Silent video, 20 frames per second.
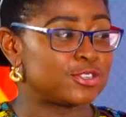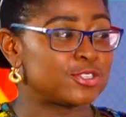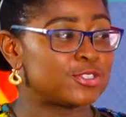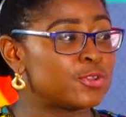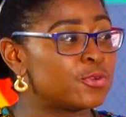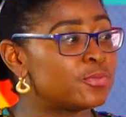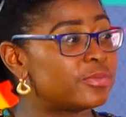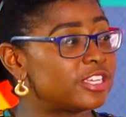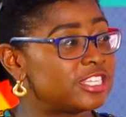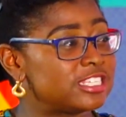There's
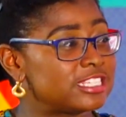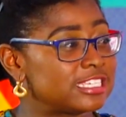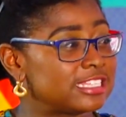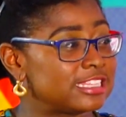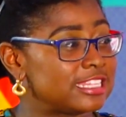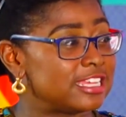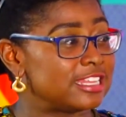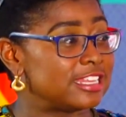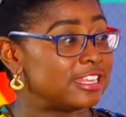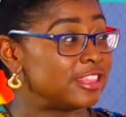so much
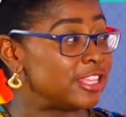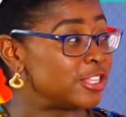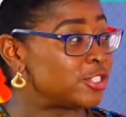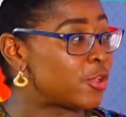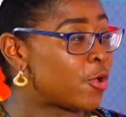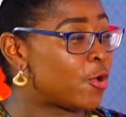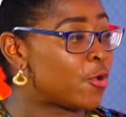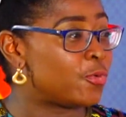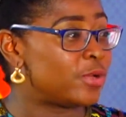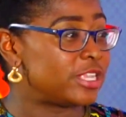to learn, and
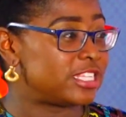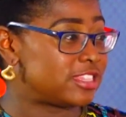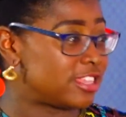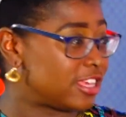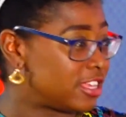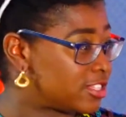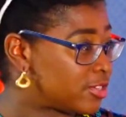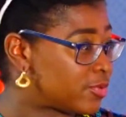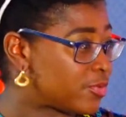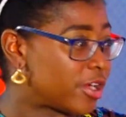there's always
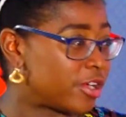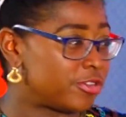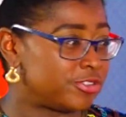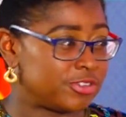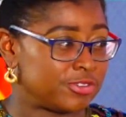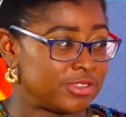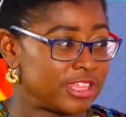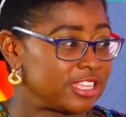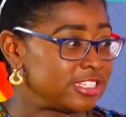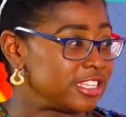things
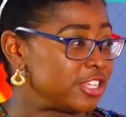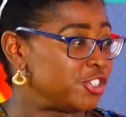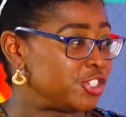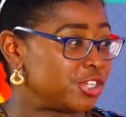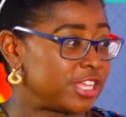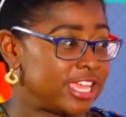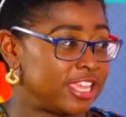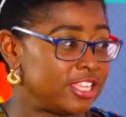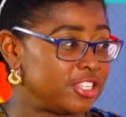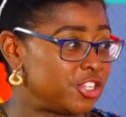around you that's
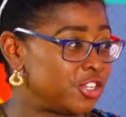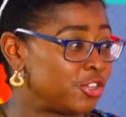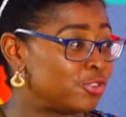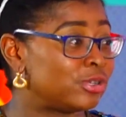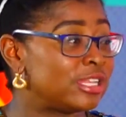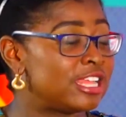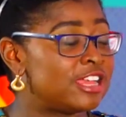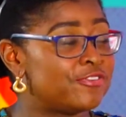educating you.